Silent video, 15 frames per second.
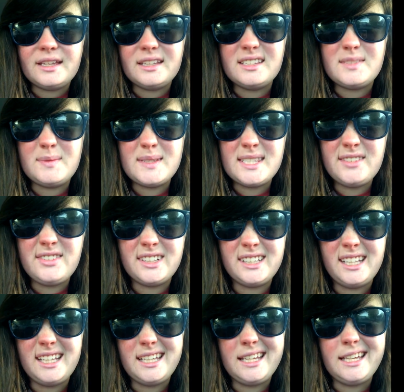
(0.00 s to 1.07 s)

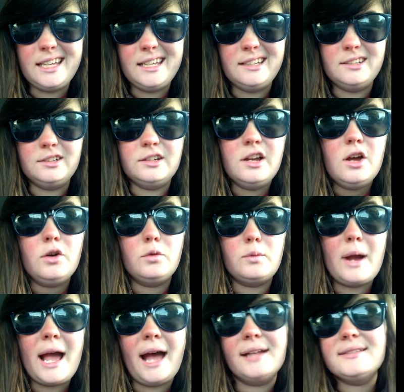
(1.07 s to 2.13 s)
specifically in
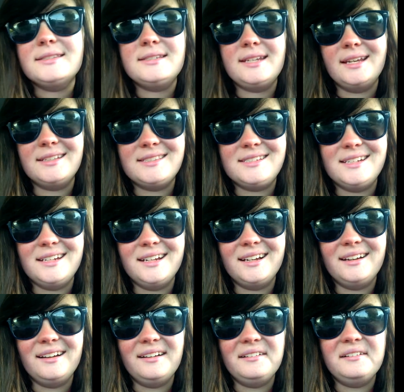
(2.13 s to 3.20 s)
rats
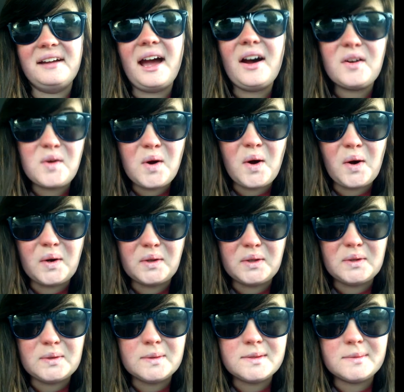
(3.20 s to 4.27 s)
testing alcohol
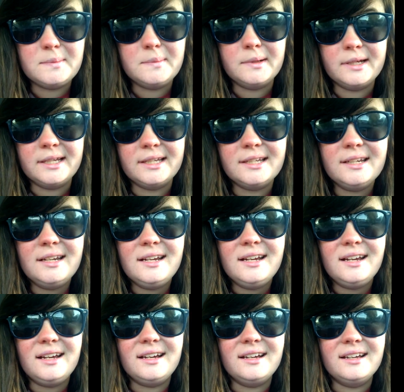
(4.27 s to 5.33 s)
use, but
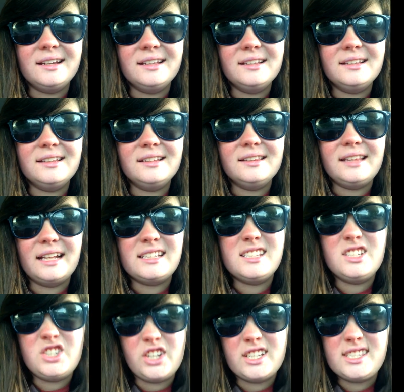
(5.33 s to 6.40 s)
that
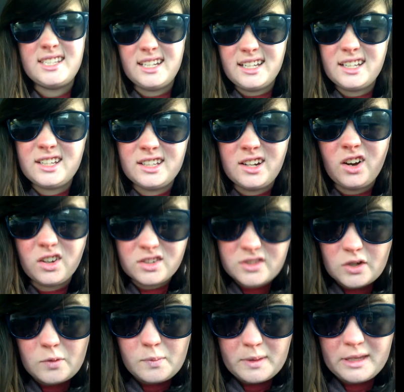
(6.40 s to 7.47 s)
suggests that it could
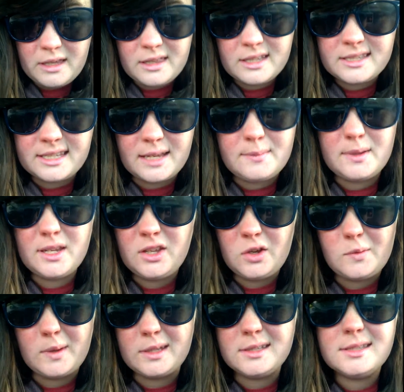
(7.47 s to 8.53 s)
also be the same in
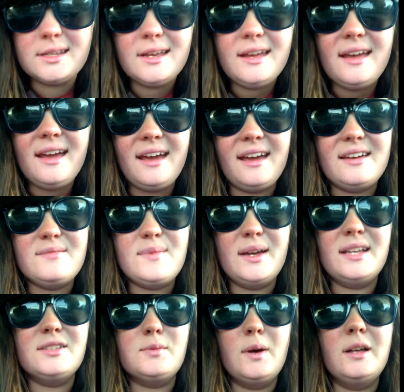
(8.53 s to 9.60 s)
humans,
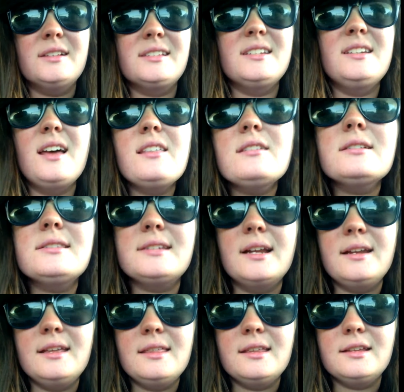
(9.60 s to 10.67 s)
as well as another
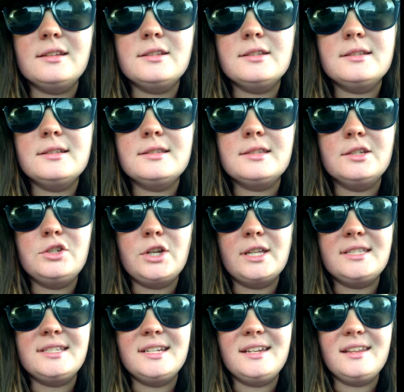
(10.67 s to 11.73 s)
study that
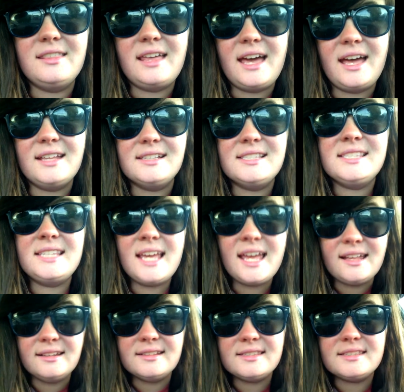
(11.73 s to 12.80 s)
suggested that
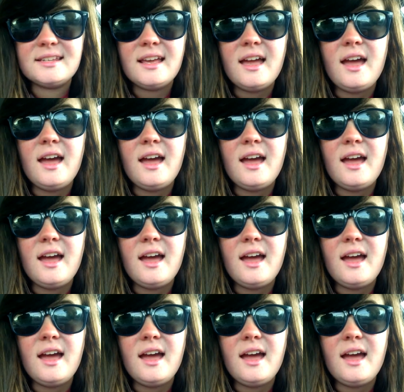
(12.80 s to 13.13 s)
scents